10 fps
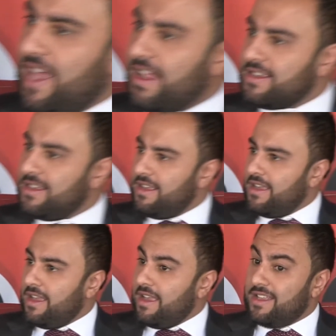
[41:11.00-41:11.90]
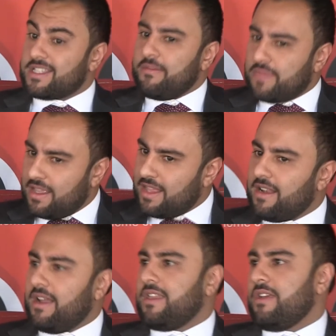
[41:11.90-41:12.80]
that is something that
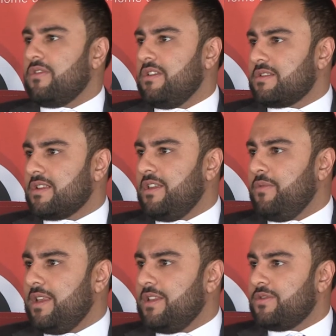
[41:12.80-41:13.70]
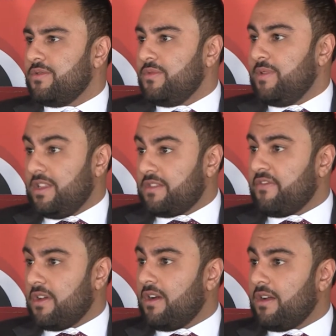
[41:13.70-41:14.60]
I think holistically we need to
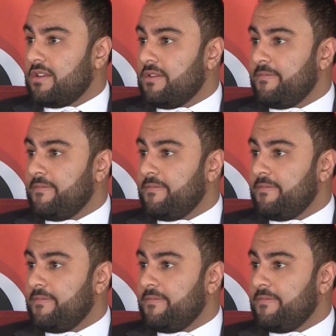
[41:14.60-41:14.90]
figure out.